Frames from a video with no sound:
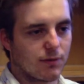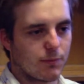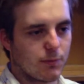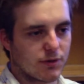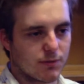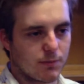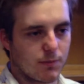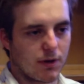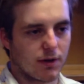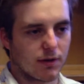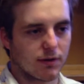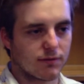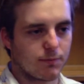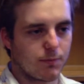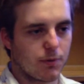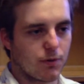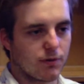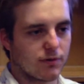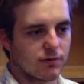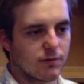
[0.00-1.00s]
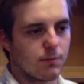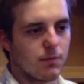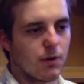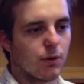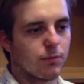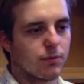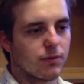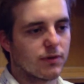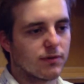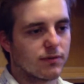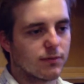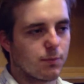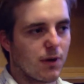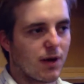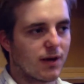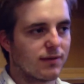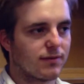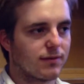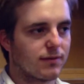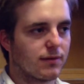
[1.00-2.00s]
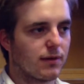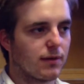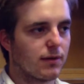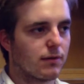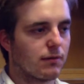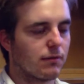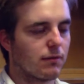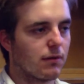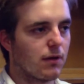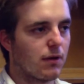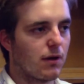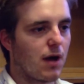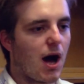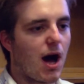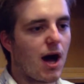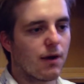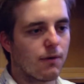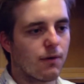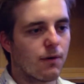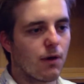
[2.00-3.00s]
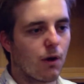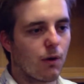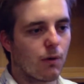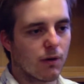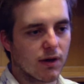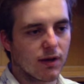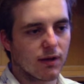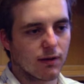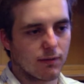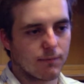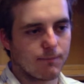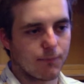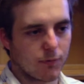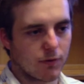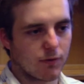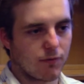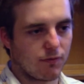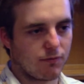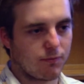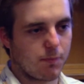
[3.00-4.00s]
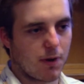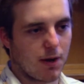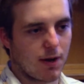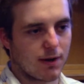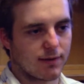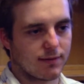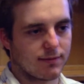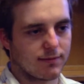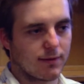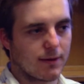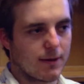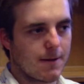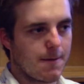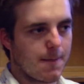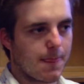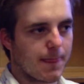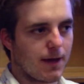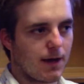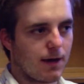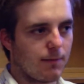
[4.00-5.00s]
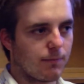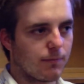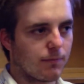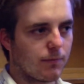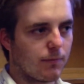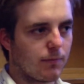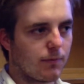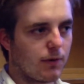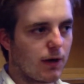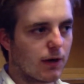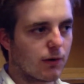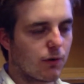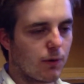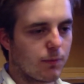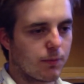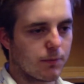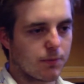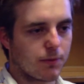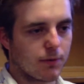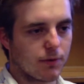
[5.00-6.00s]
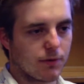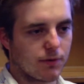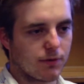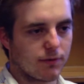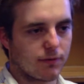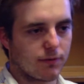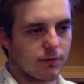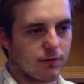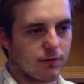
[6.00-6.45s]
much of my experience in Melbourne is based in unknowing of place. I grew up in Perth.